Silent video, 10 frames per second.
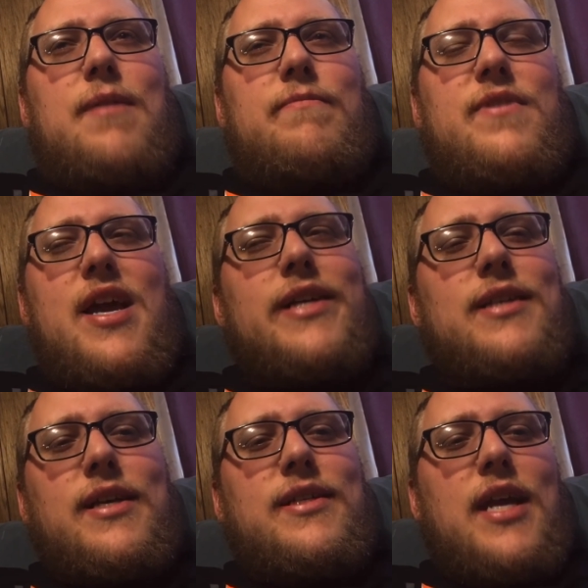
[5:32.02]
Yes,
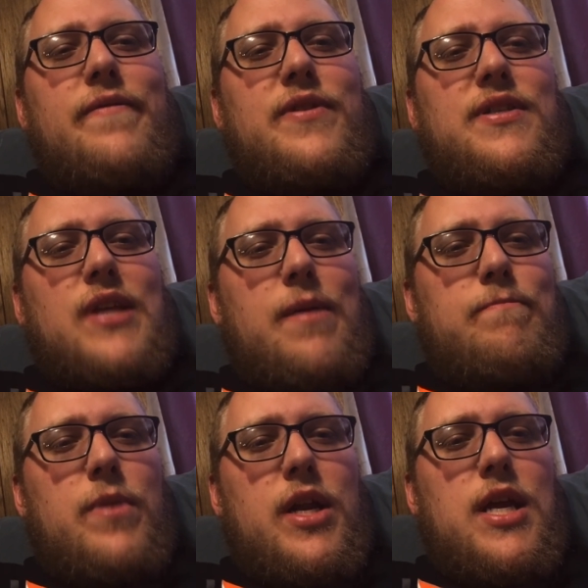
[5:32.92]
I saved
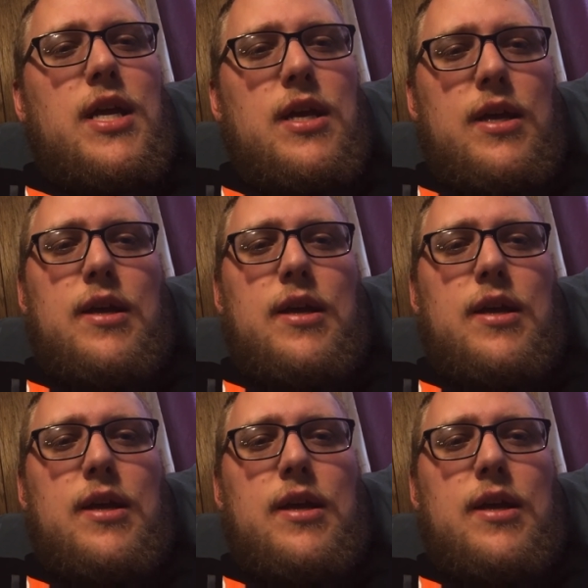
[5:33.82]
some money,